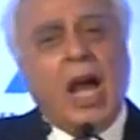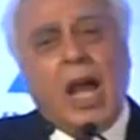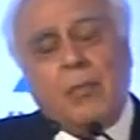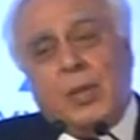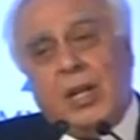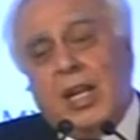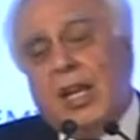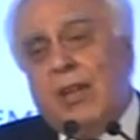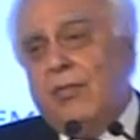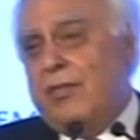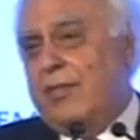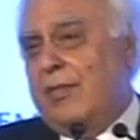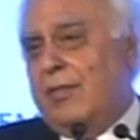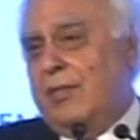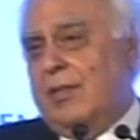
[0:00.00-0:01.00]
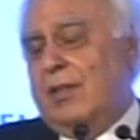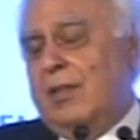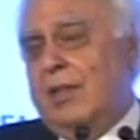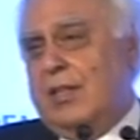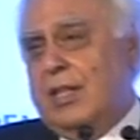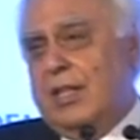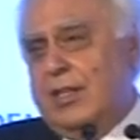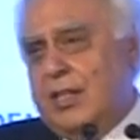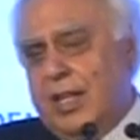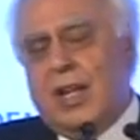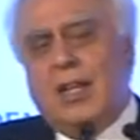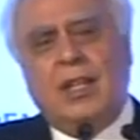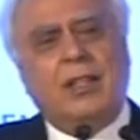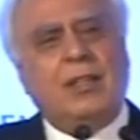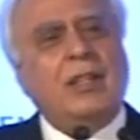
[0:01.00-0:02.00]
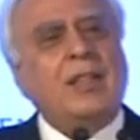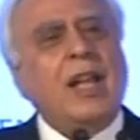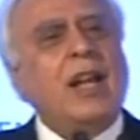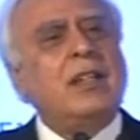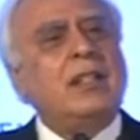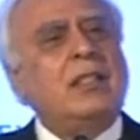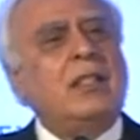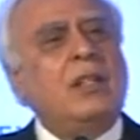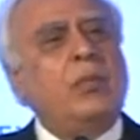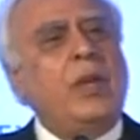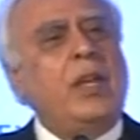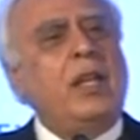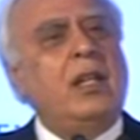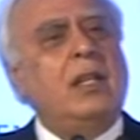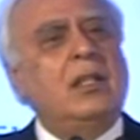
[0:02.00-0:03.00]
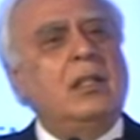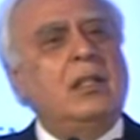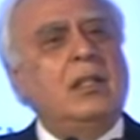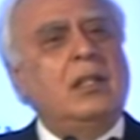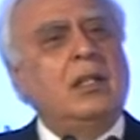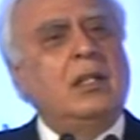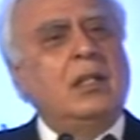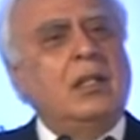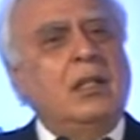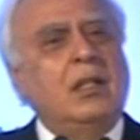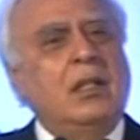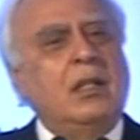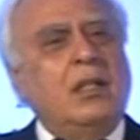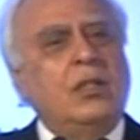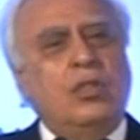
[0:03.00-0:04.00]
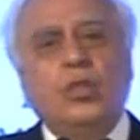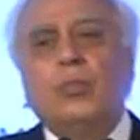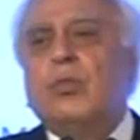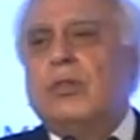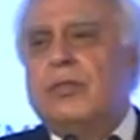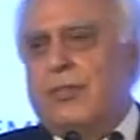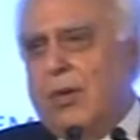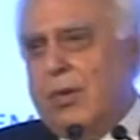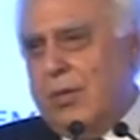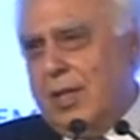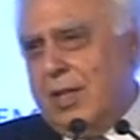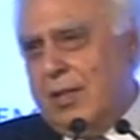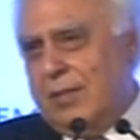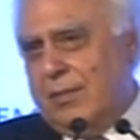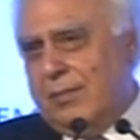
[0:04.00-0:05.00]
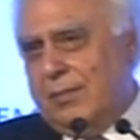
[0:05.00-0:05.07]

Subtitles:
I believe sincerely that that is the way to move forward.